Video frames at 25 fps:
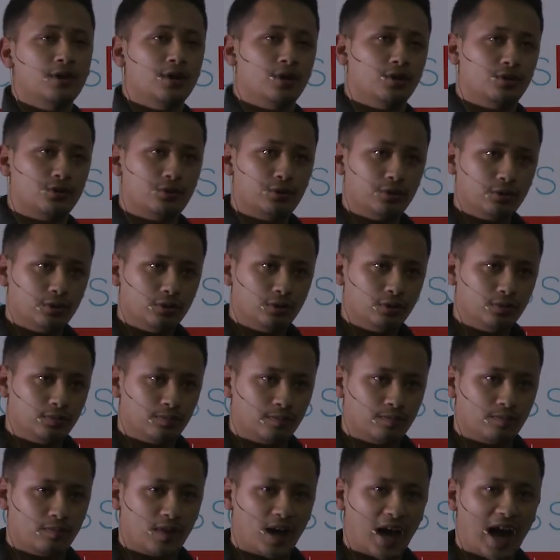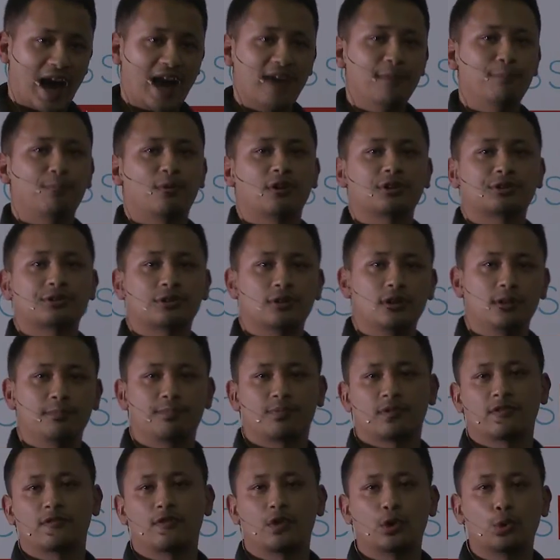So I personally
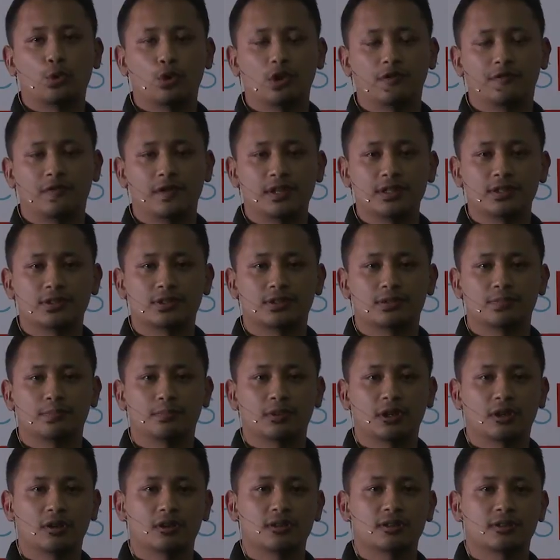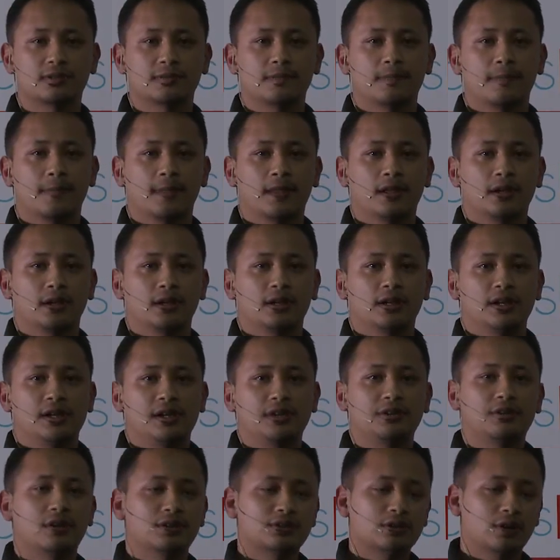prefer WordFence because
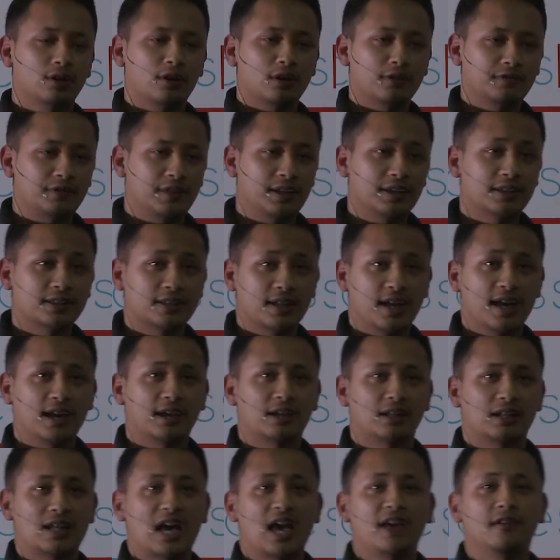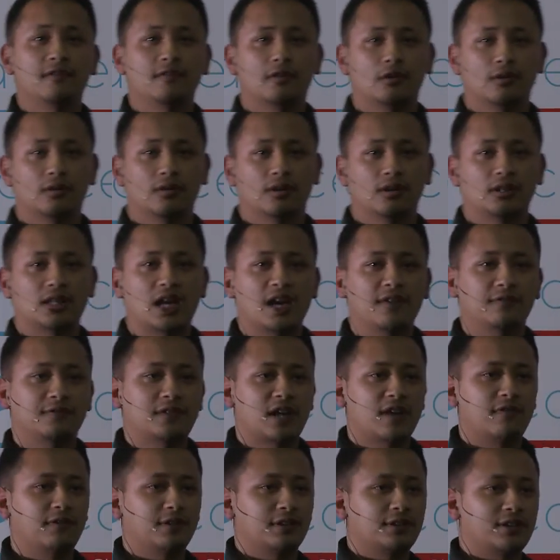it does a lot of things like live
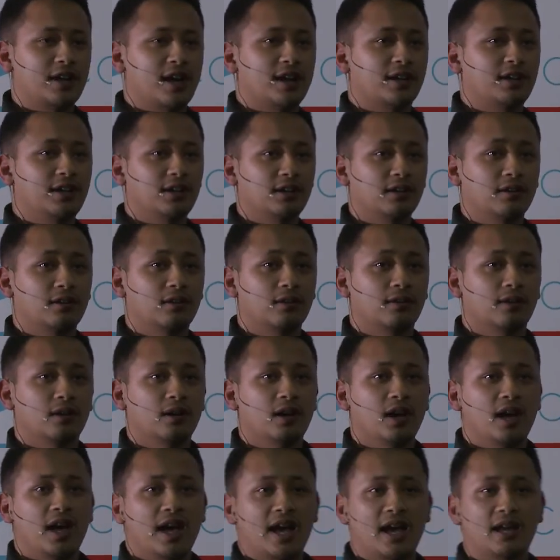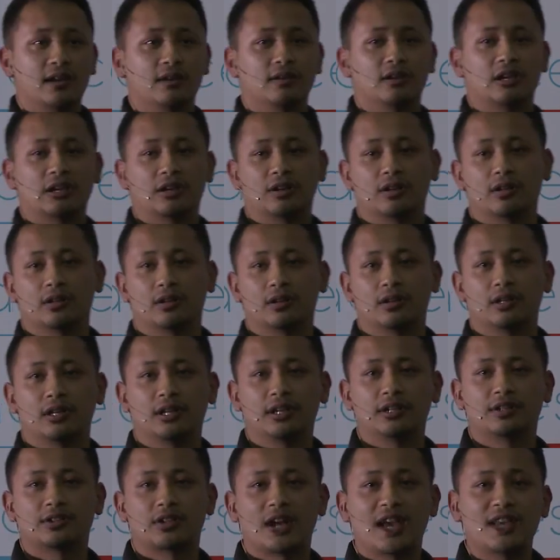traffic tracking, and
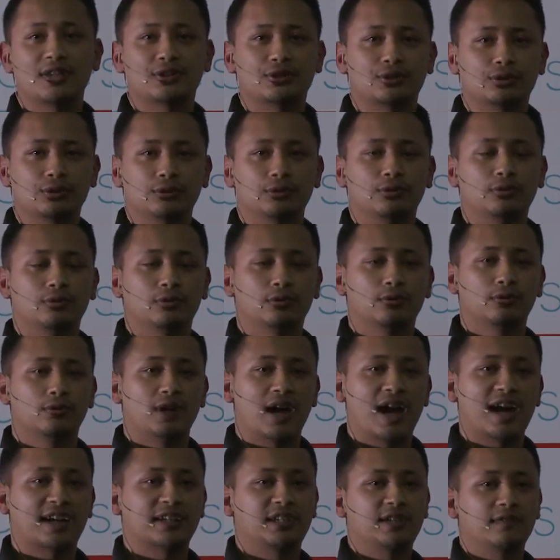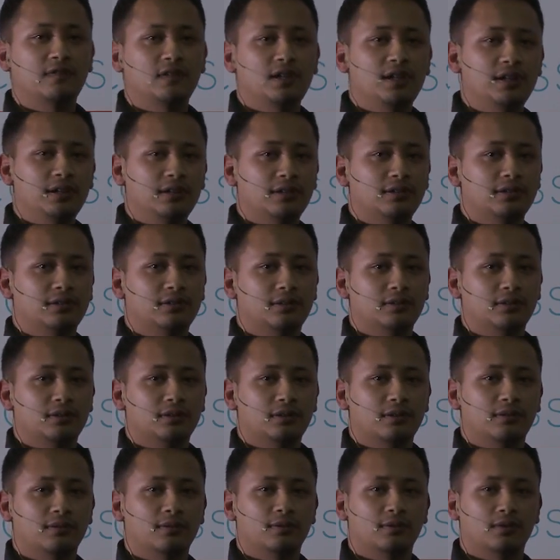it tries to
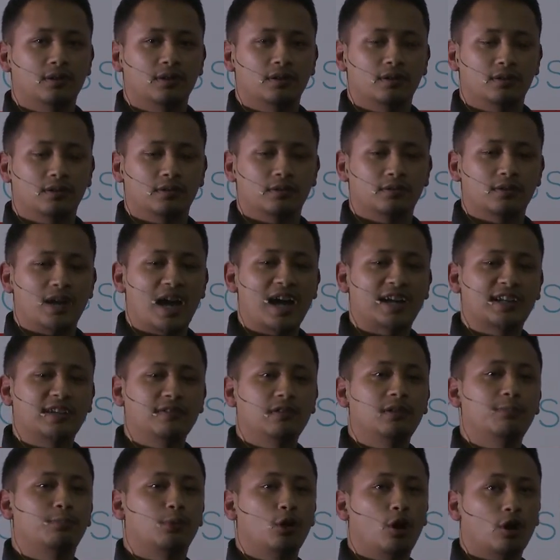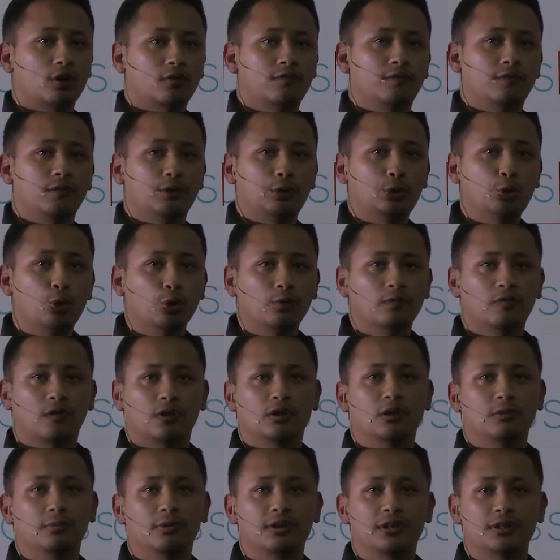actively block known
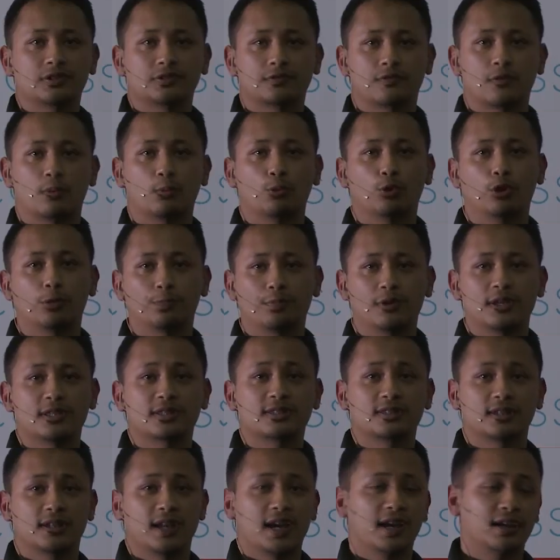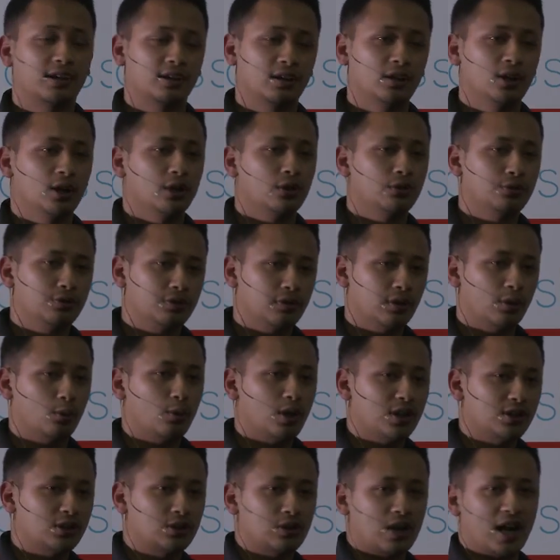vulnerabilities from WordPress, like the
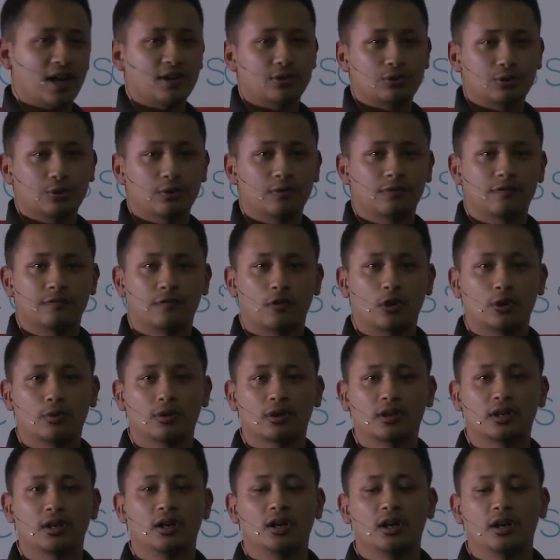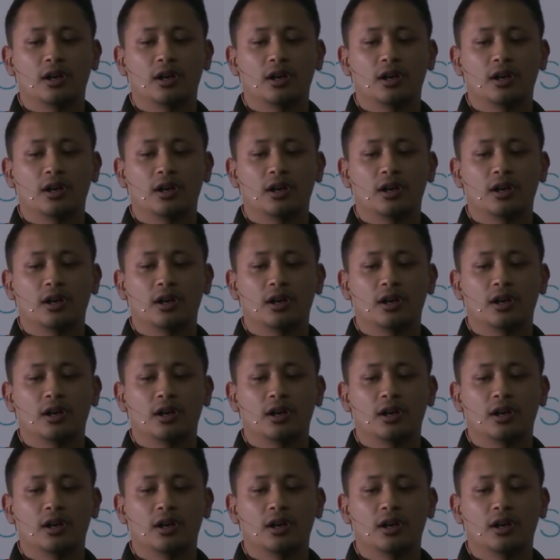ones I showed forward,